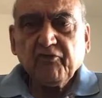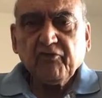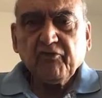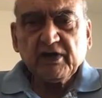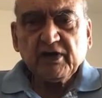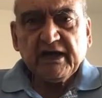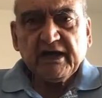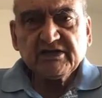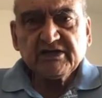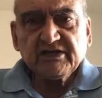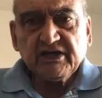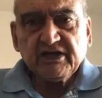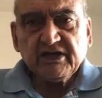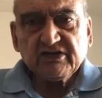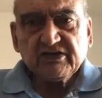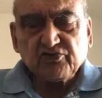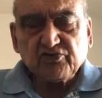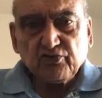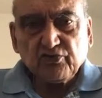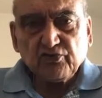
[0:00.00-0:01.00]
If what I
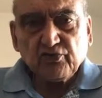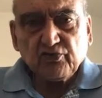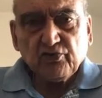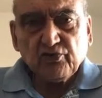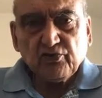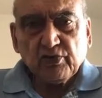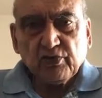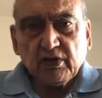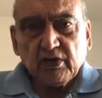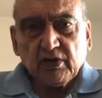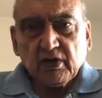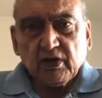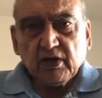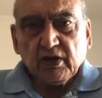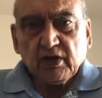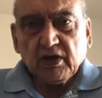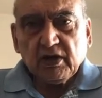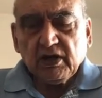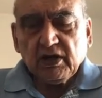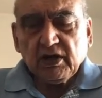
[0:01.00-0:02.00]
say is true,
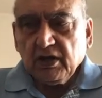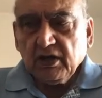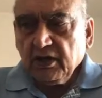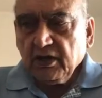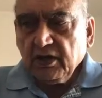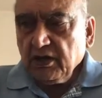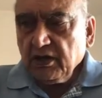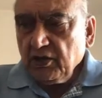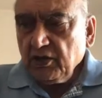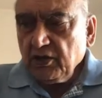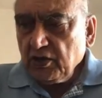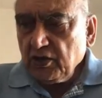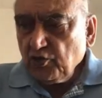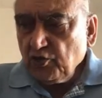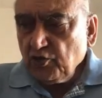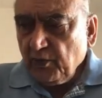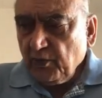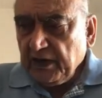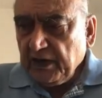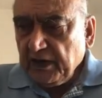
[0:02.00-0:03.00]

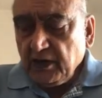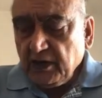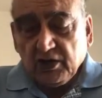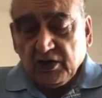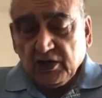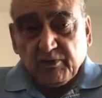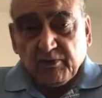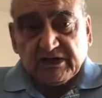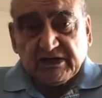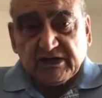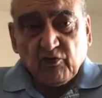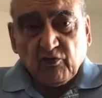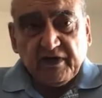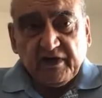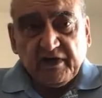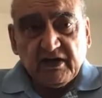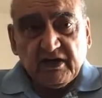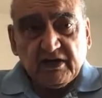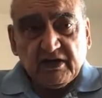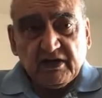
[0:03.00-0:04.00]
it may
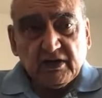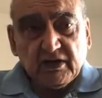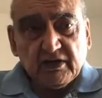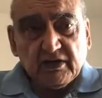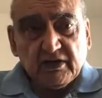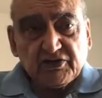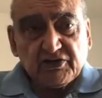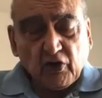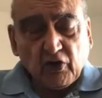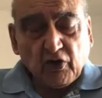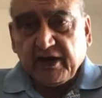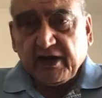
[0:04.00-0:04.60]
sound very